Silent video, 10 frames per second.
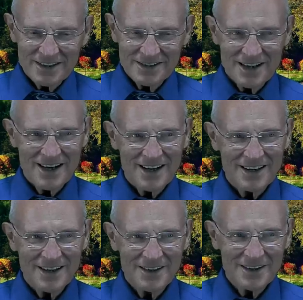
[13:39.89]
Son.
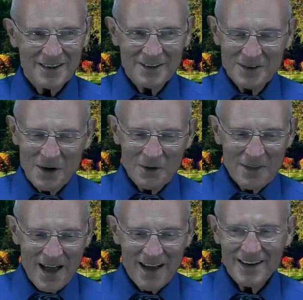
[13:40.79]
You, you know well, he,
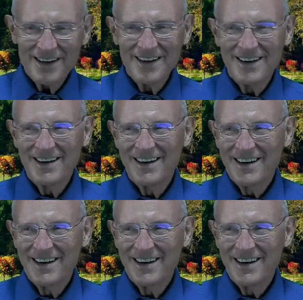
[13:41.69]
that. Well, he says,